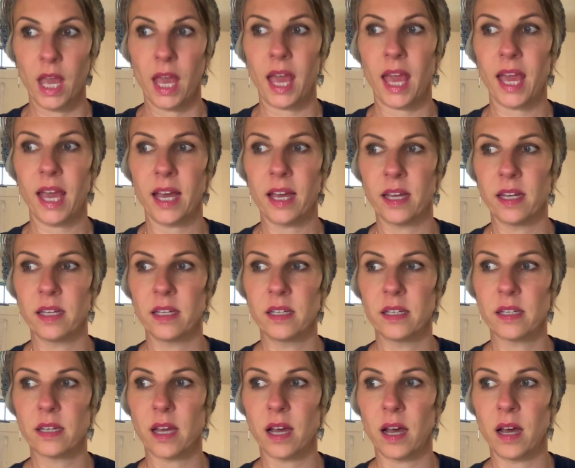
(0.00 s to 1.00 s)

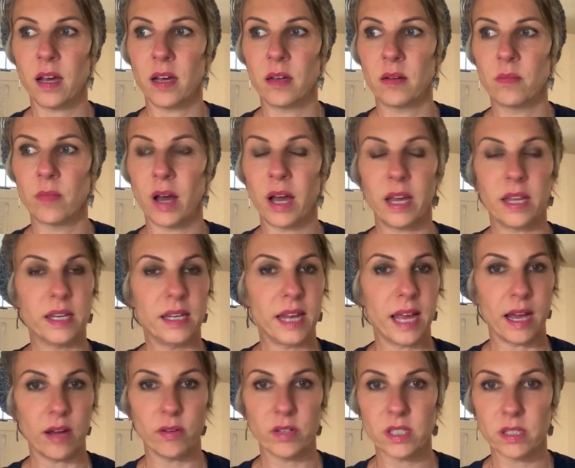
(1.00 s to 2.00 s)
And
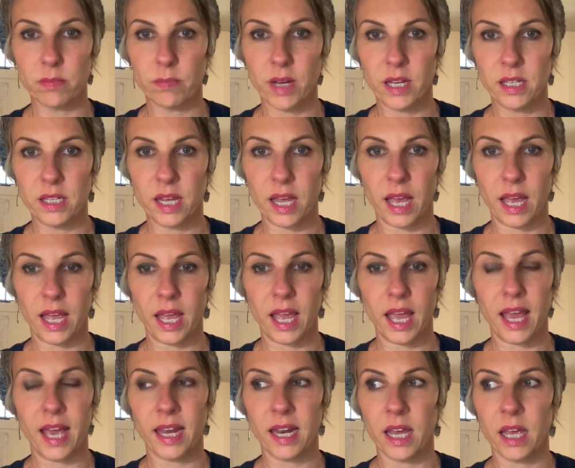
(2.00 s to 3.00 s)
now it's Monday,
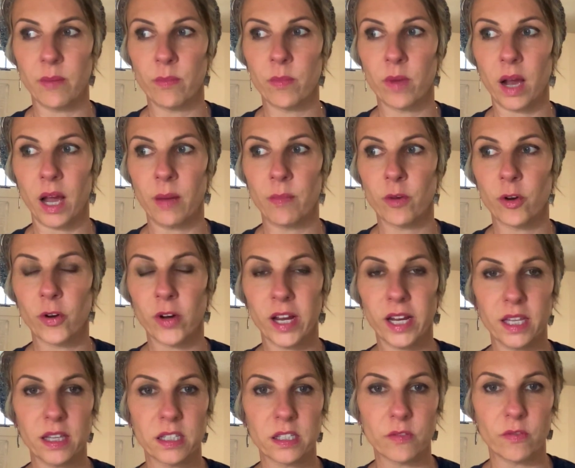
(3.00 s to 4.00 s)
and I'm
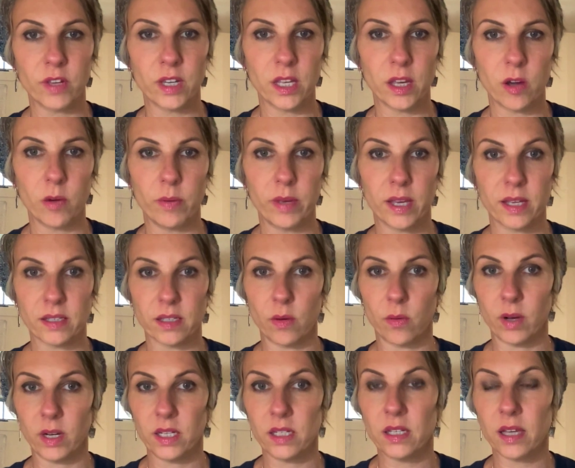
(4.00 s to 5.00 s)
creating this video because I
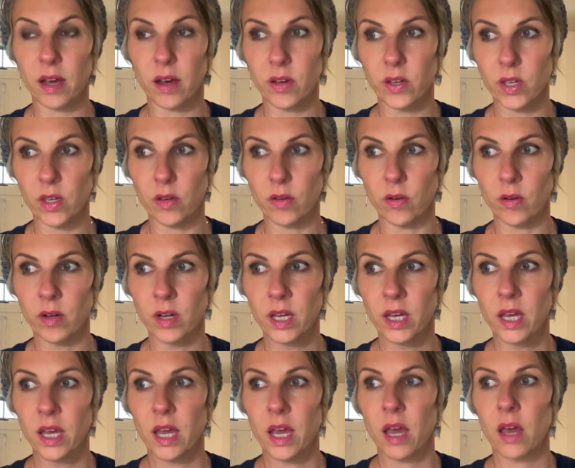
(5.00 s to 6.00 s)
want to tell you
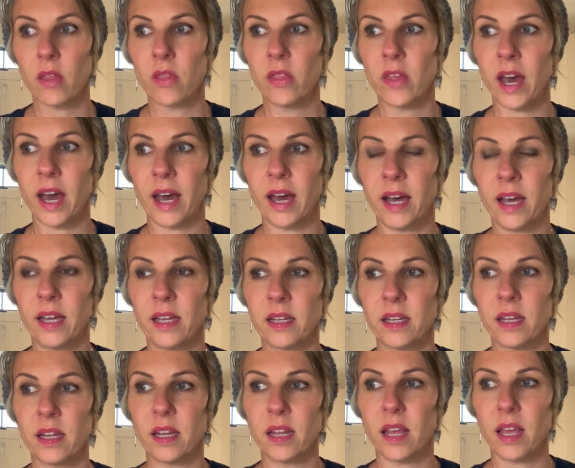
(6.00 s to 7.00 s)
that
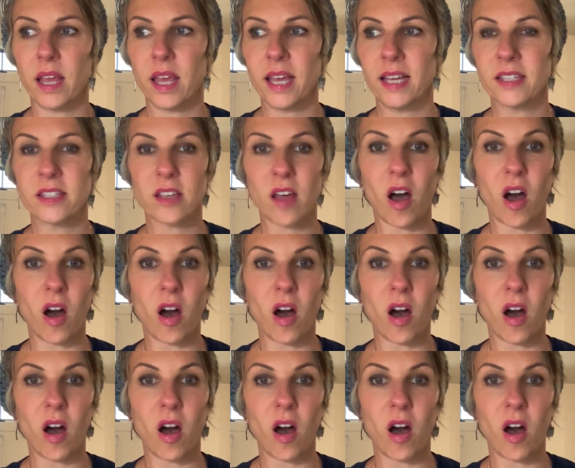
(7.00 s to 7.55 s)
it's